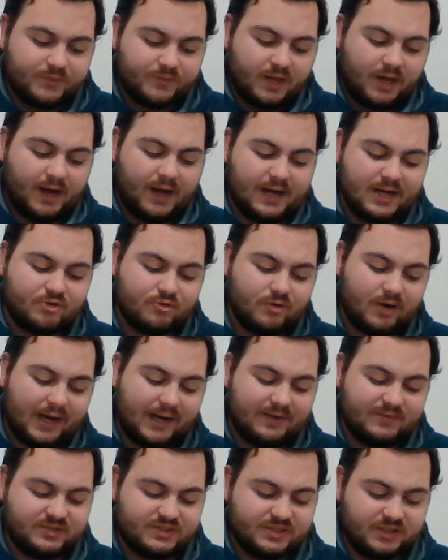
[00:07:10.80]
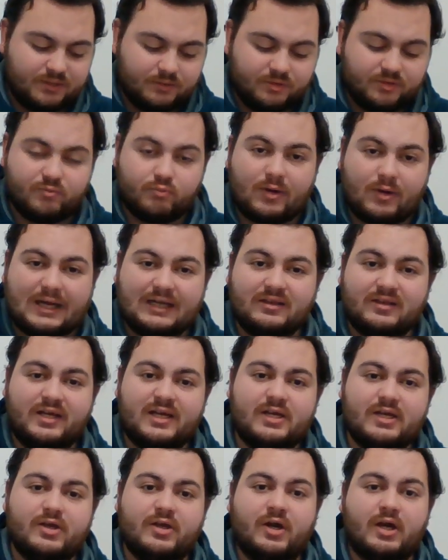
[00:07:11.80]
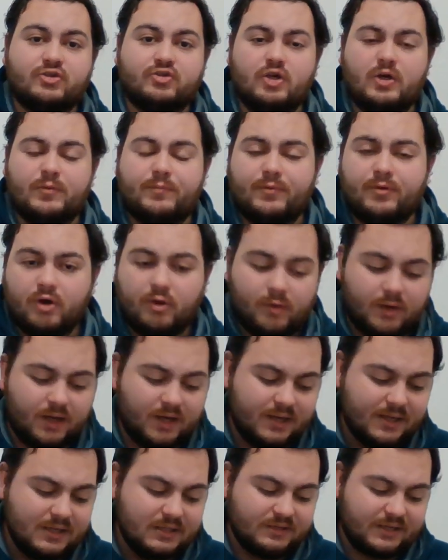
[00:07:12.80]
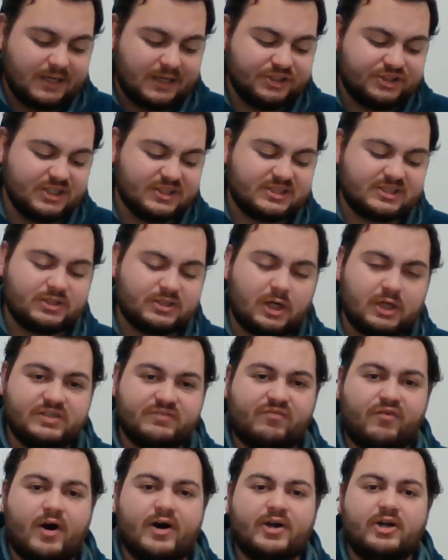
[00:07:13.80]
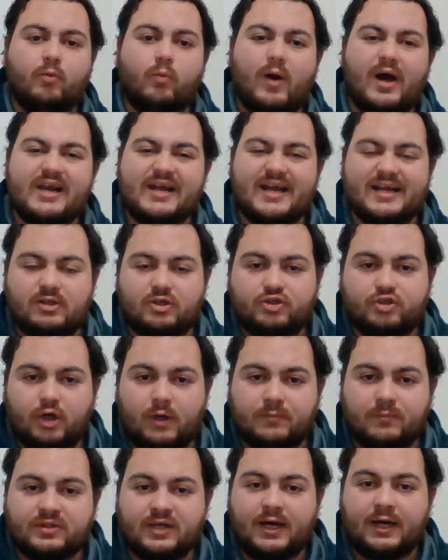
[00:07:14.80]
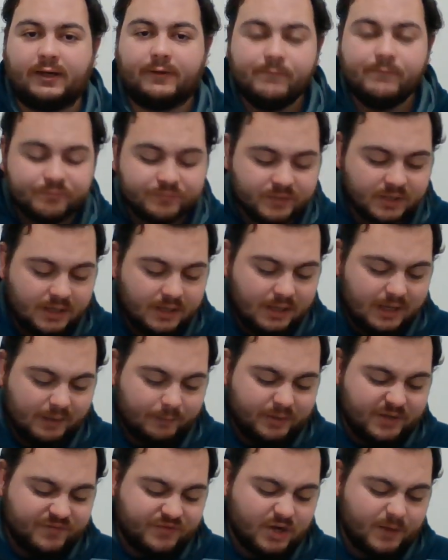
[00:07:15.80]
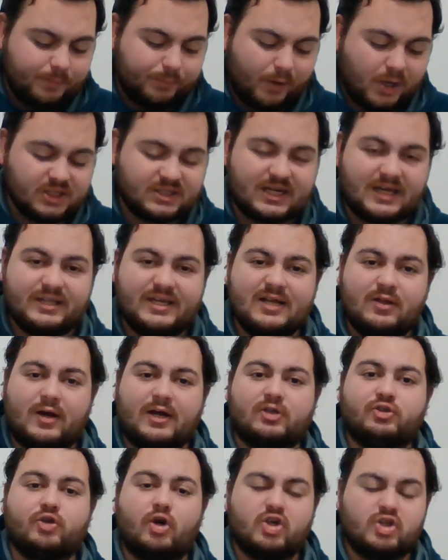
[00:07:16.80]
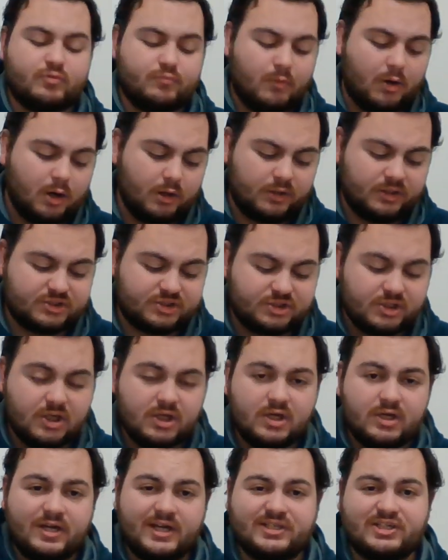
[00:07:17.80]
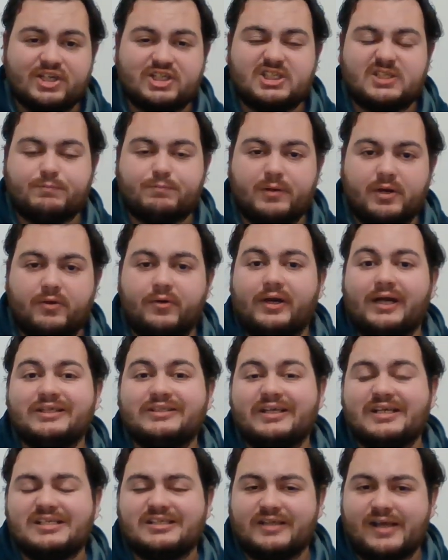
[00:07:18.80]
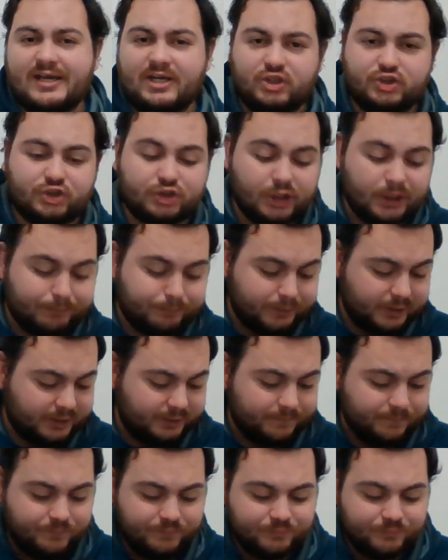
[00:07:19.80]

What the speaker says: Hargraves and Radley, Tupanua. They just find a way to get the job done. And when you've got blokes out there like Josh Morris, his experience and his leadership, and